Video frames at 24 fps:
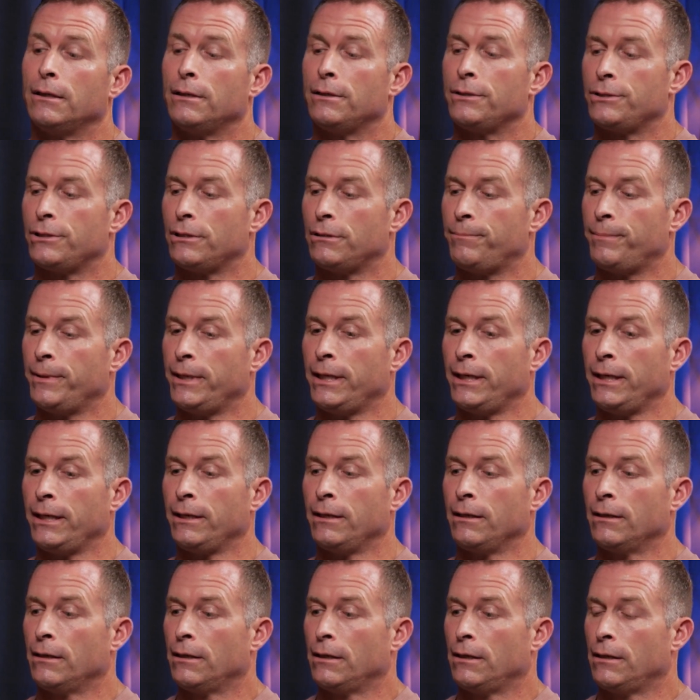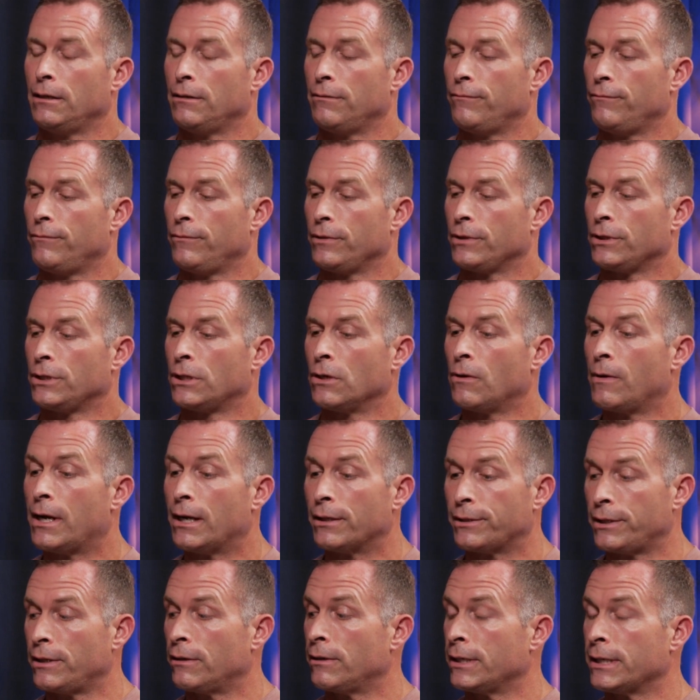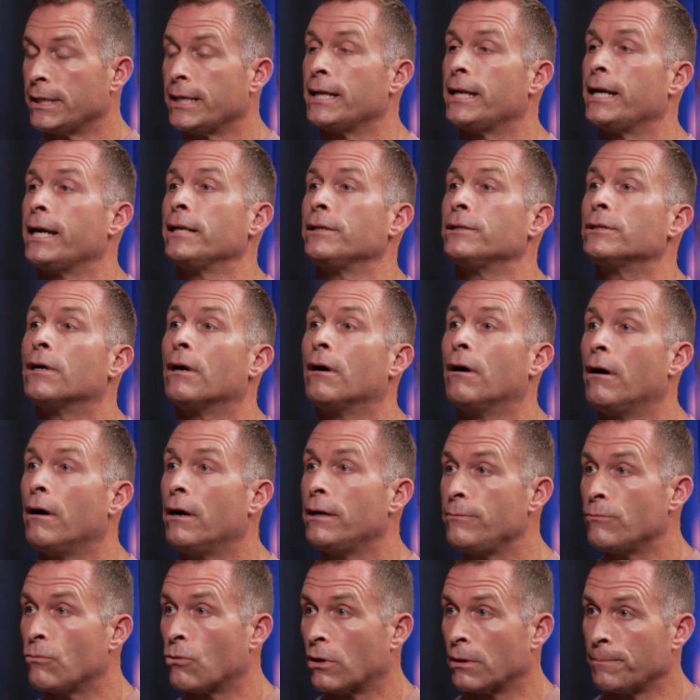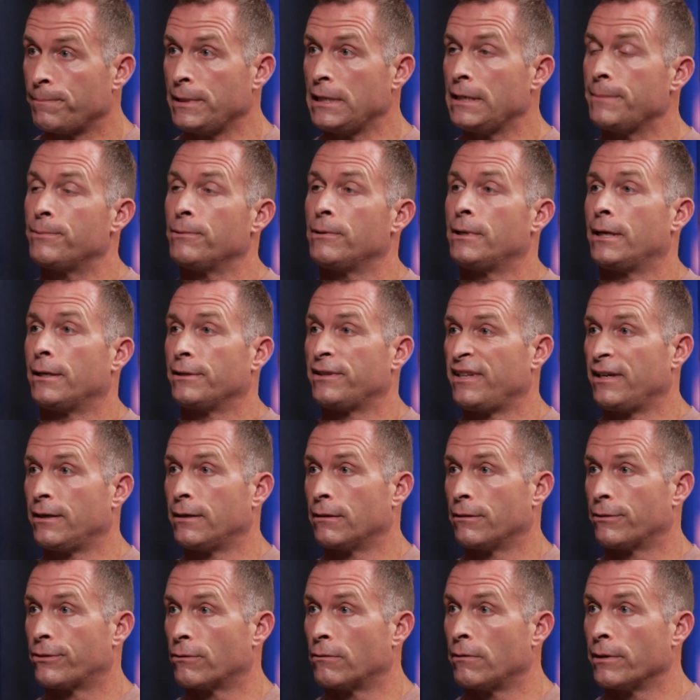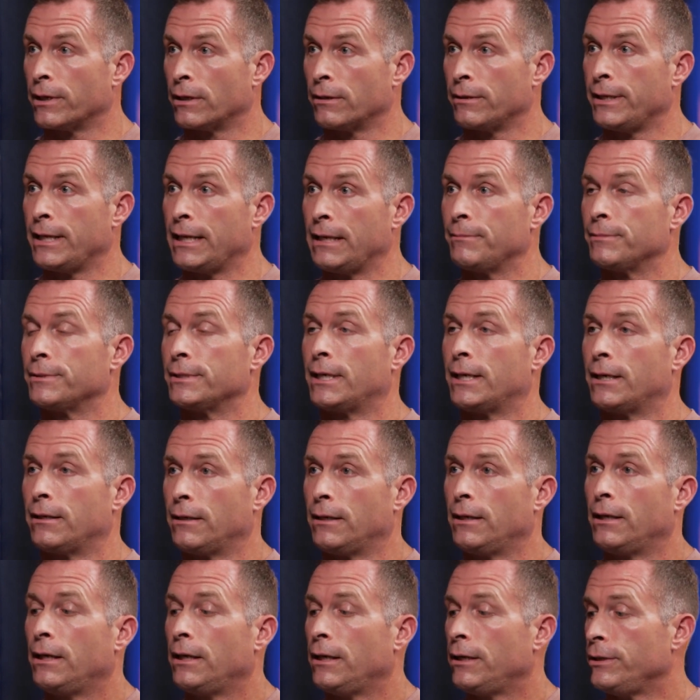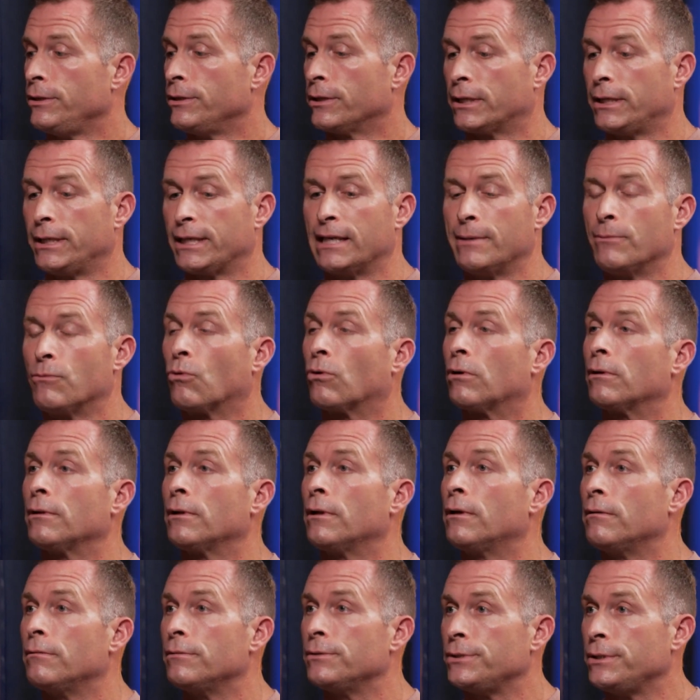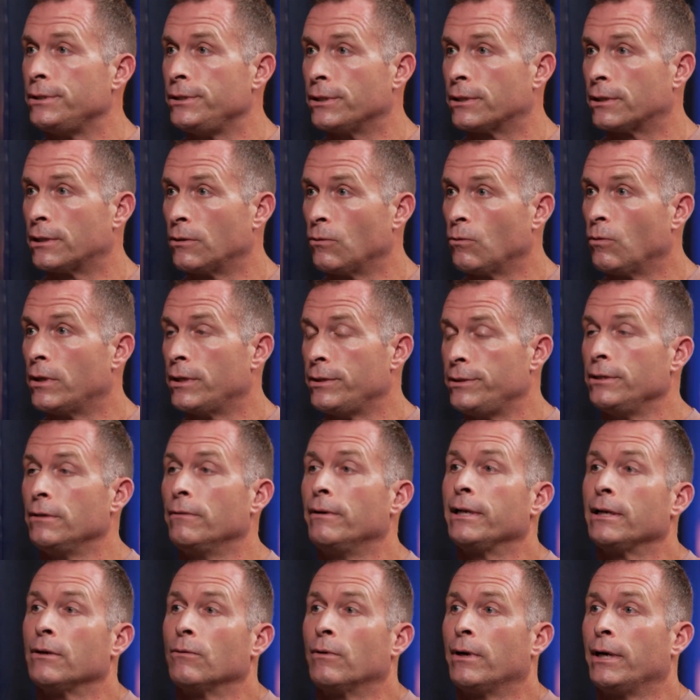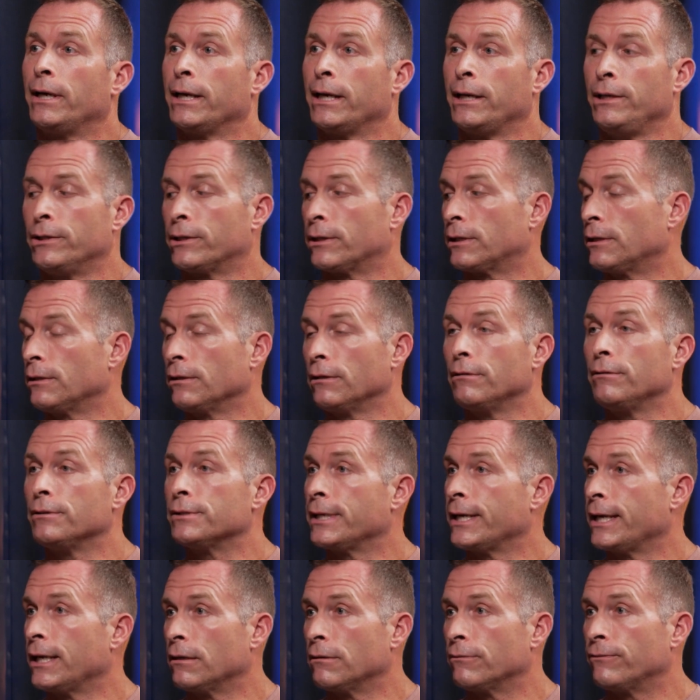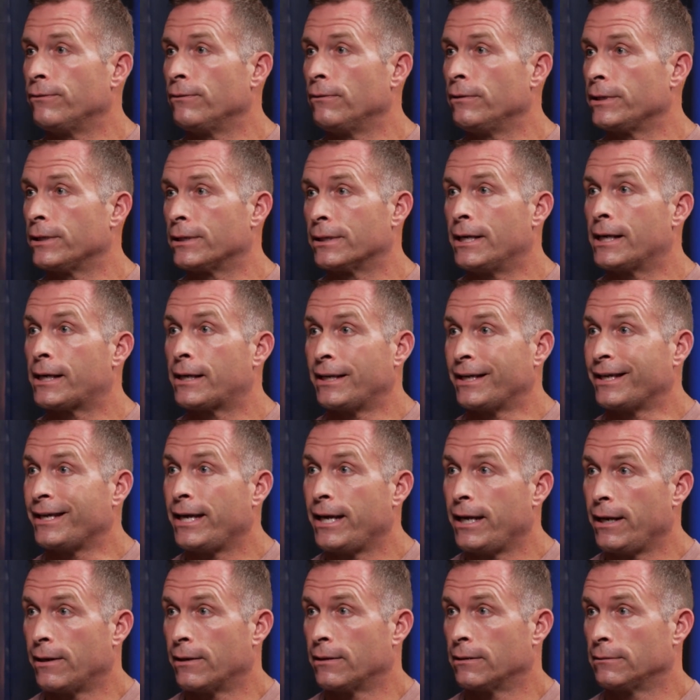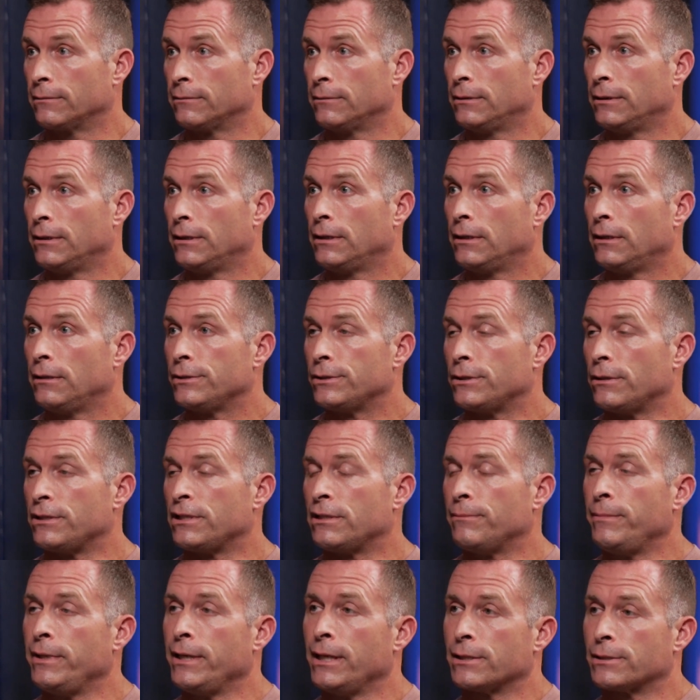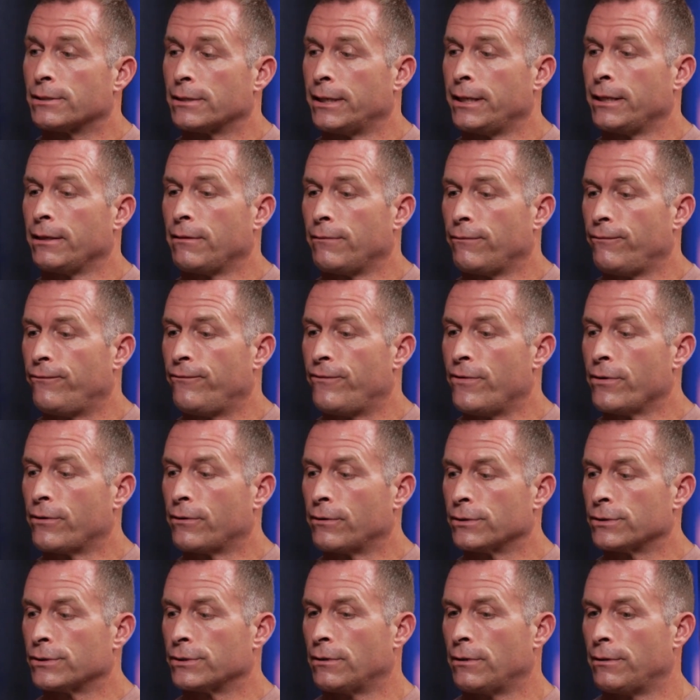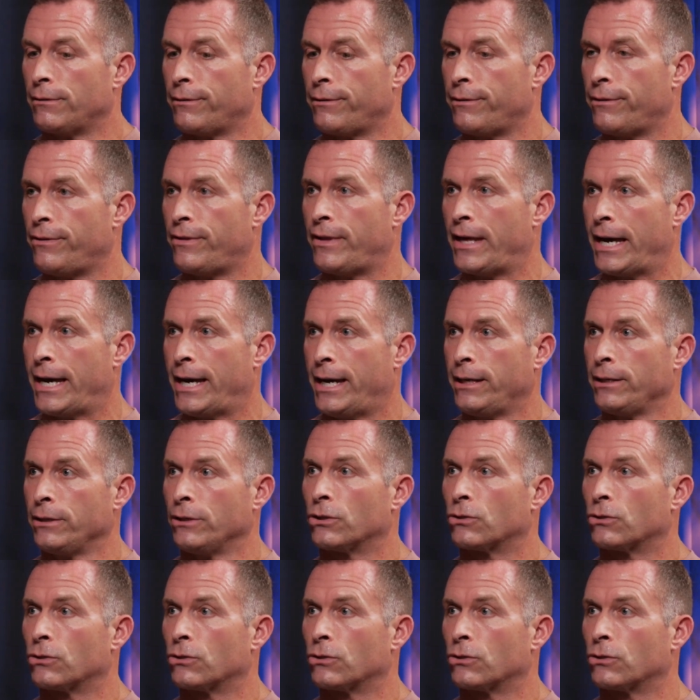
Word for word: should be go out there and get a ton more people out there throwing mm -hmm. your mm-hmm. names out. Yep. You're going to get more loans than you're going to want to do anyway, and mm -hmm. you're going to mm-hmm. lose a handful and you're not going to care. Yep. So to me, it's like focus on that and